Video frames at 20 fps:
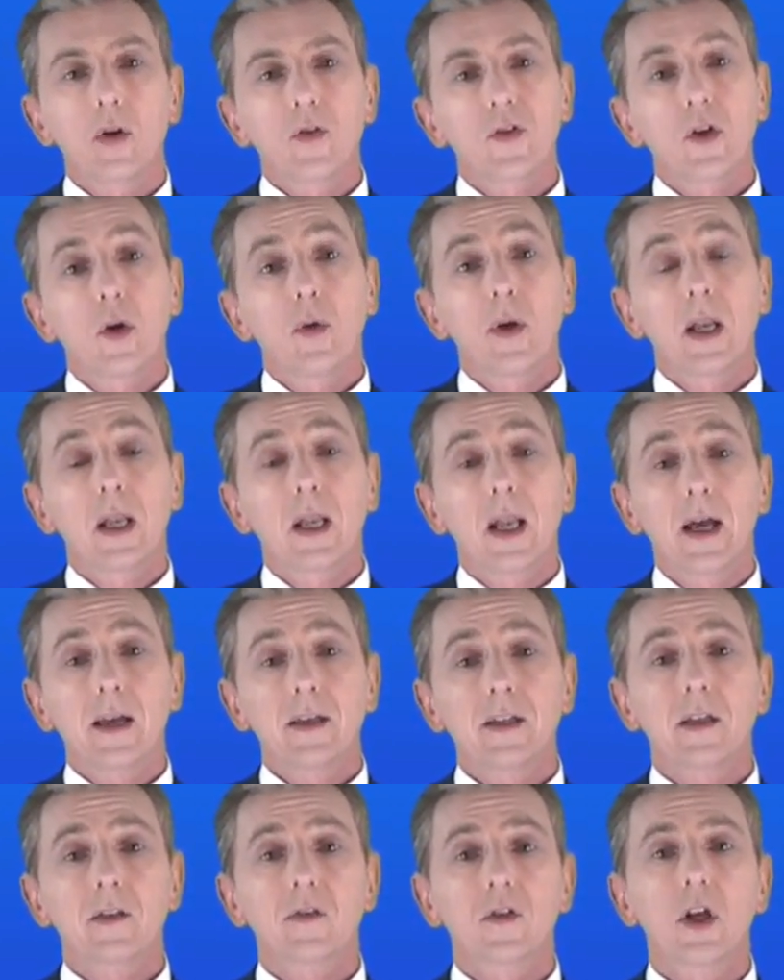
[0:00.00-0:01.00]
Also,
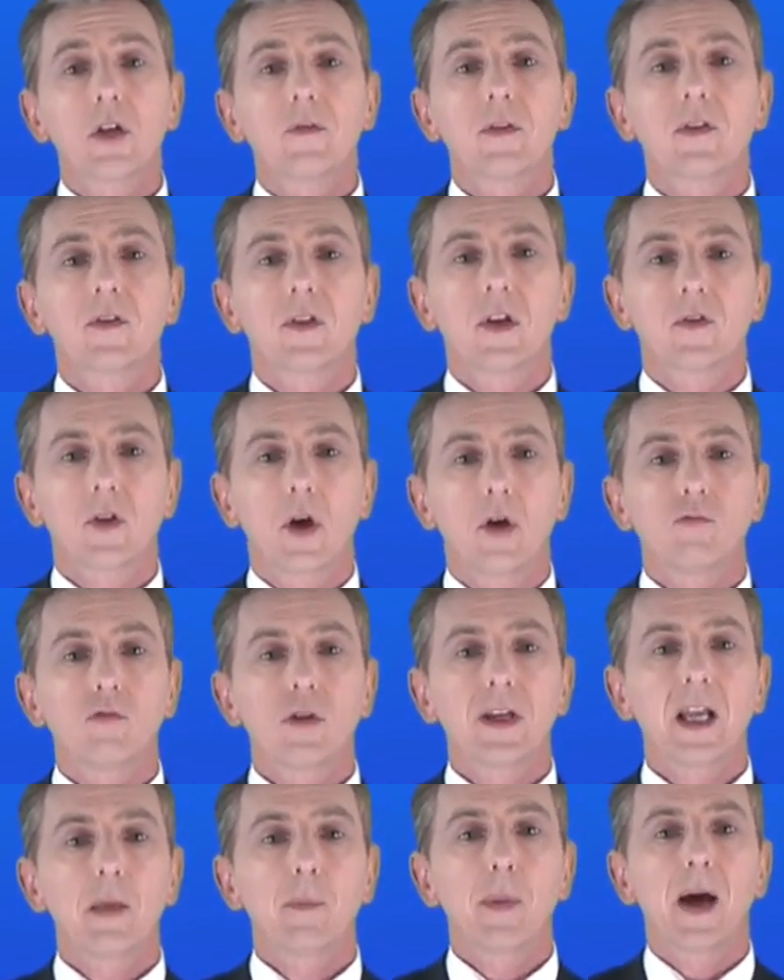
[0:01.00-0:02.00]
lighter surfaces
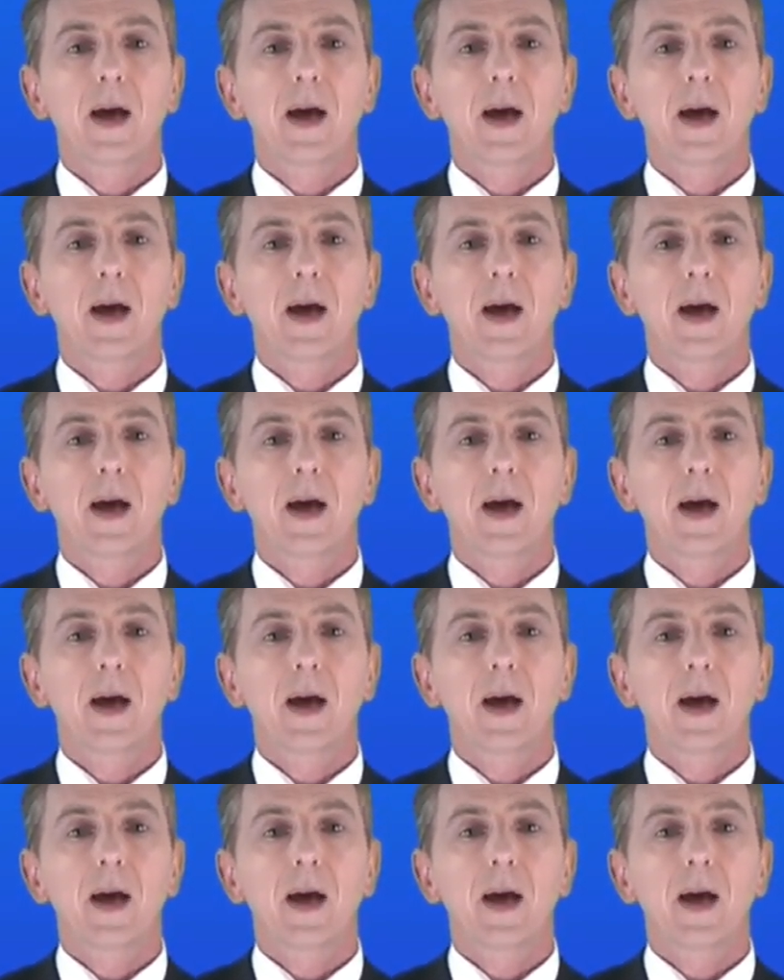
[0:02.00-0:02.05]
are